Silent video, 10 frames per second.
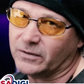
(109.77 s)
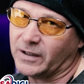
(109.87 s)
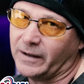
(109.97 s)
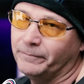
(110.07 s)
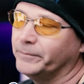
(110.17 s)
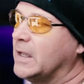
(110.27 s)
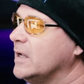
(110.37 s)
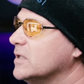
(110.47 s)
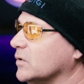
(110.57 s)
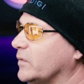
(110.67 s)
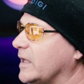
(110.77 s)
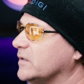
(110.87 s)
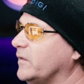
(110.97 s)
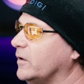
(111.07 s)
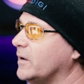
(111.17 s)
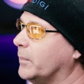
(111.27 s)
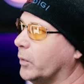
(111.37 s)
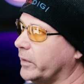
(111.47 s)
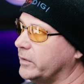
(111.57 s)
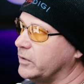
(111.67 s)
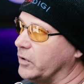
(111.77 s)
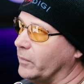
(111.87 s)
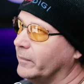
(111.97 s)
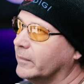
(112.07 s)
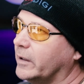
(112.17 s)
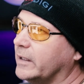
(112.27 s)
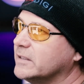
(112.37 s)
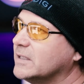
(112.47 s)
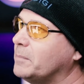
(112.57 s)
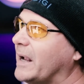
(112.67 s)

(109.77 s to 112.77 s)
Okay, so that's very important to do. All right, let's get